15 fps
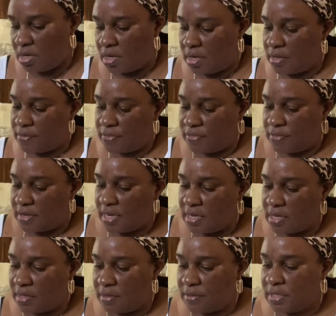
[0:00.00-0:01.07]
And
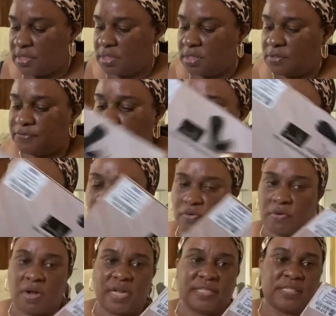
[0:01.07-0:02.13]
then this is from
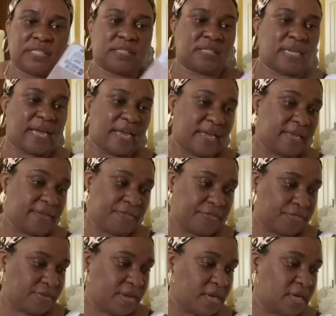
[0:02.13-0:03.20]
Ross, I
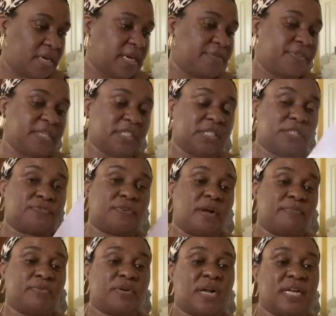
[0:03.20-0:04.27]
think. Yeah, this is
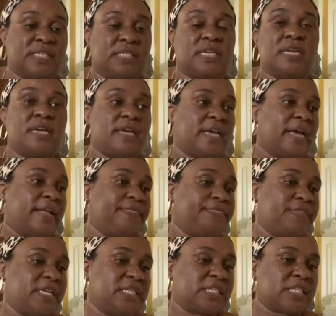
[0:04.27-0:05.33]
from Ross, and
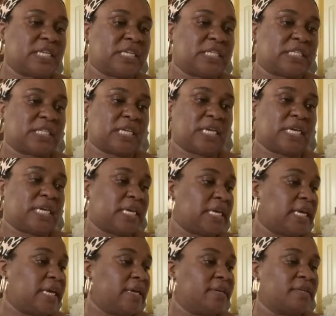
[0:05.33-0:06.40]
this is
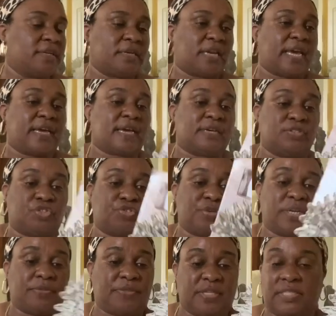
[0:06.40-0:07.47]
a
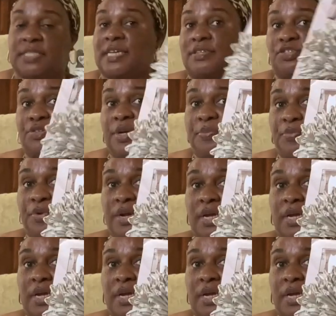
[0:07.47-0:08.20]
this is a drapery